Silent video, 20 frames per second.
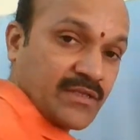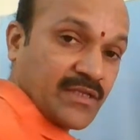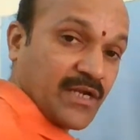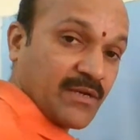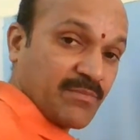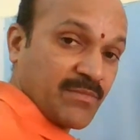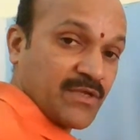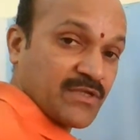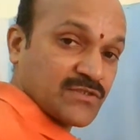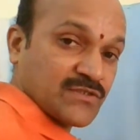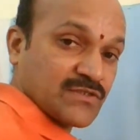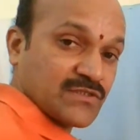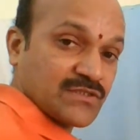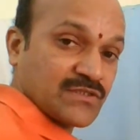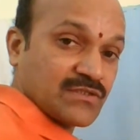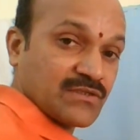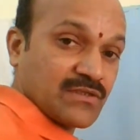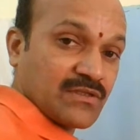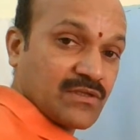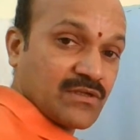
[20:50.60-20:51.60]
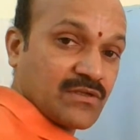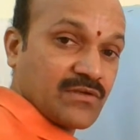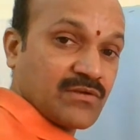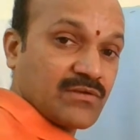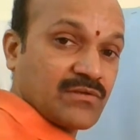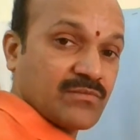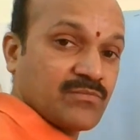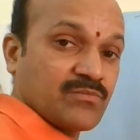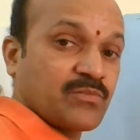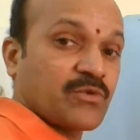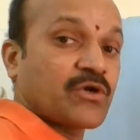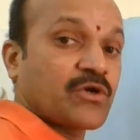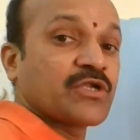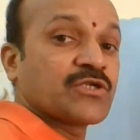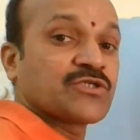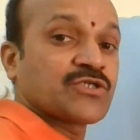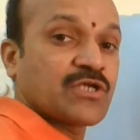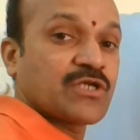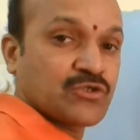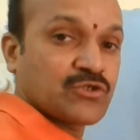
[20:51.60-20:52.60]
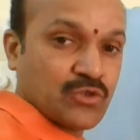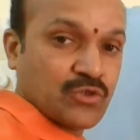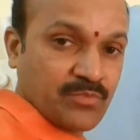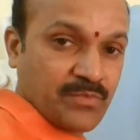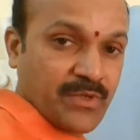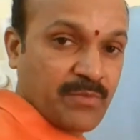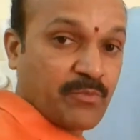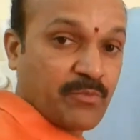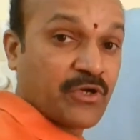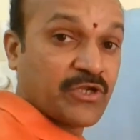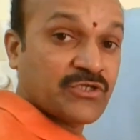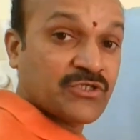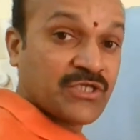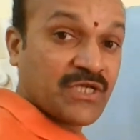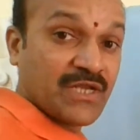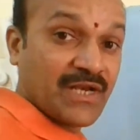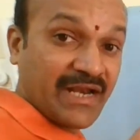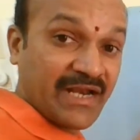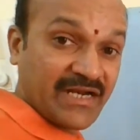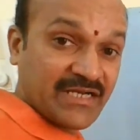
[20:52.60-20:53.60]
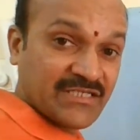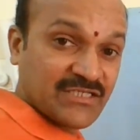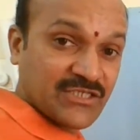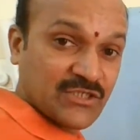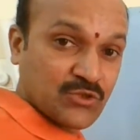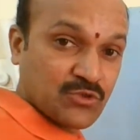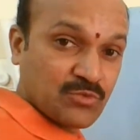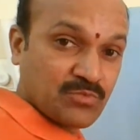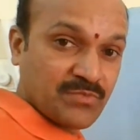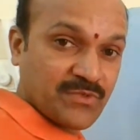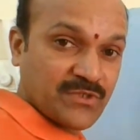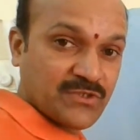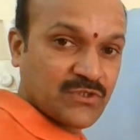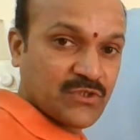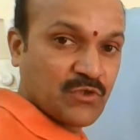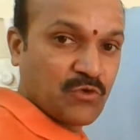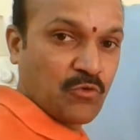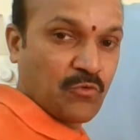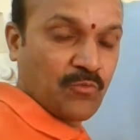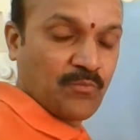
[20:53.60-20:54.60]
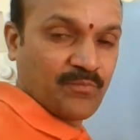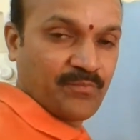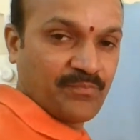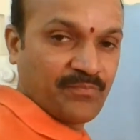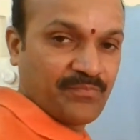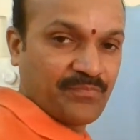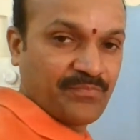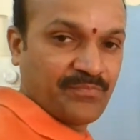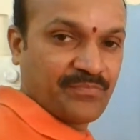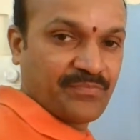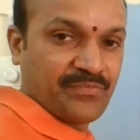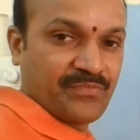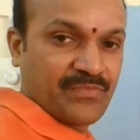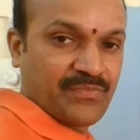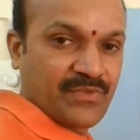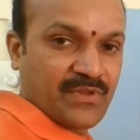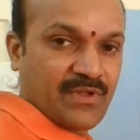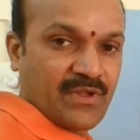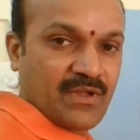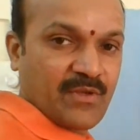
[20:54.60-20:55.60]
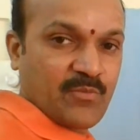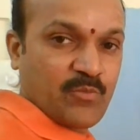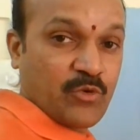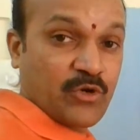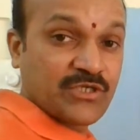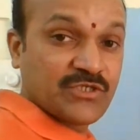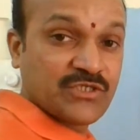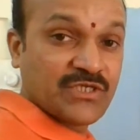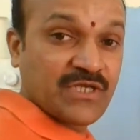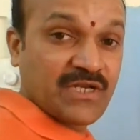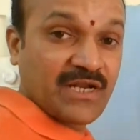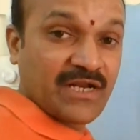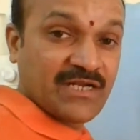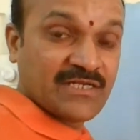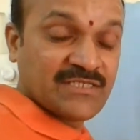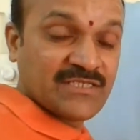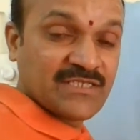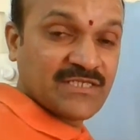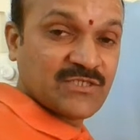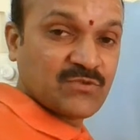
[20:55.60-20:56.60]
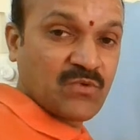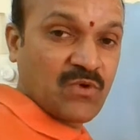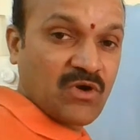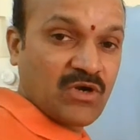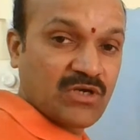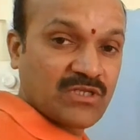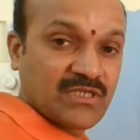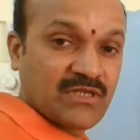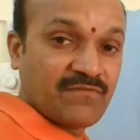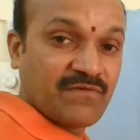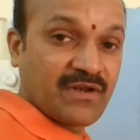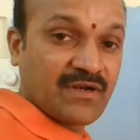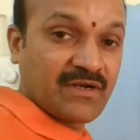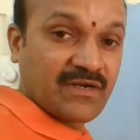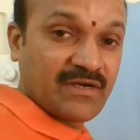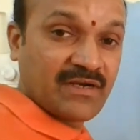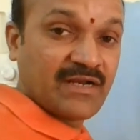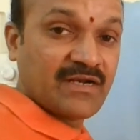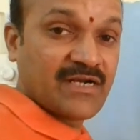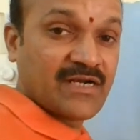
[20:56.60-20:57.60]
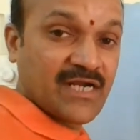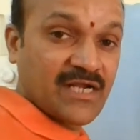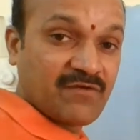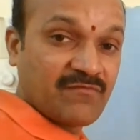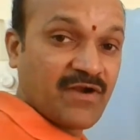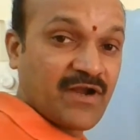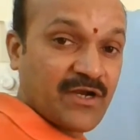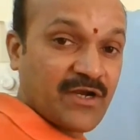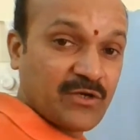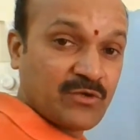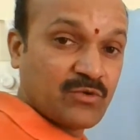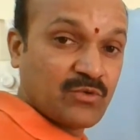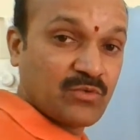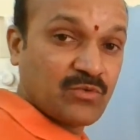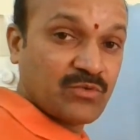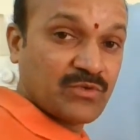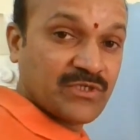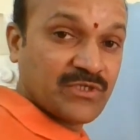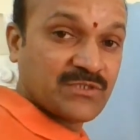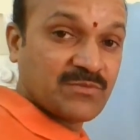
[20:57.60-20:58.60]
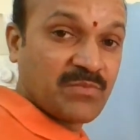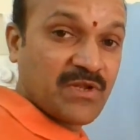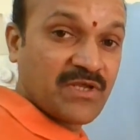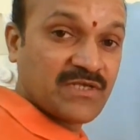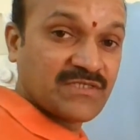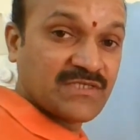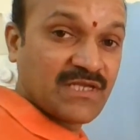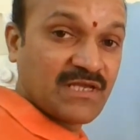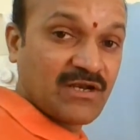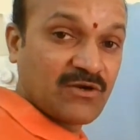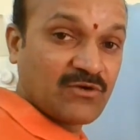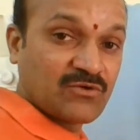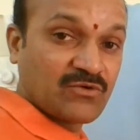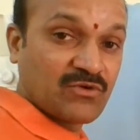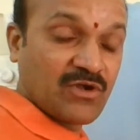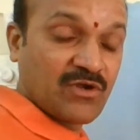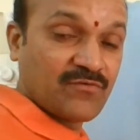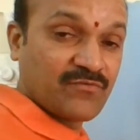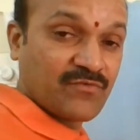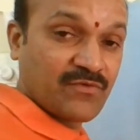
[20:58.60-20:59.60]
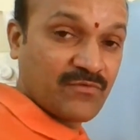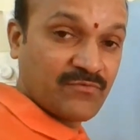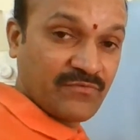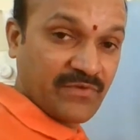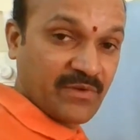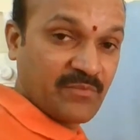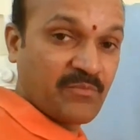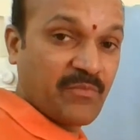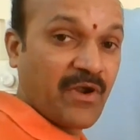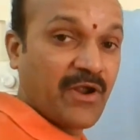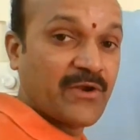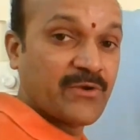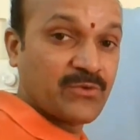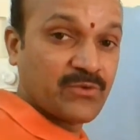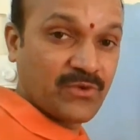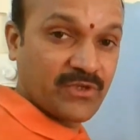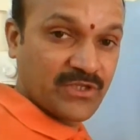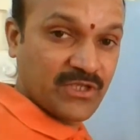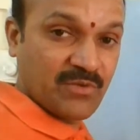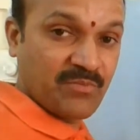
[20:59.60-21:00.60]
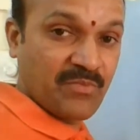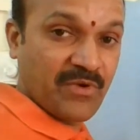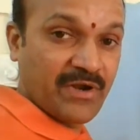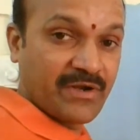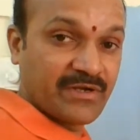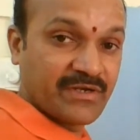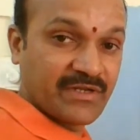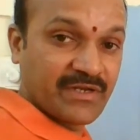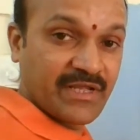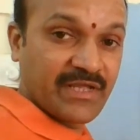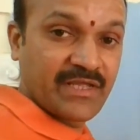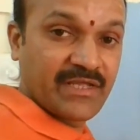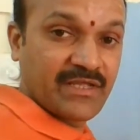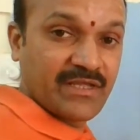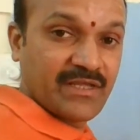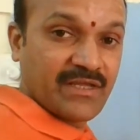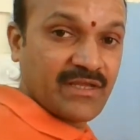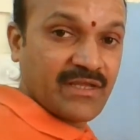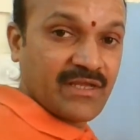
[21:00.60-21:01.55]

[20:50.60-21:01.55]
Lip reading: that means potential energy should be zero. Potential energy is what the work done required to displace an electron from one point to other point in a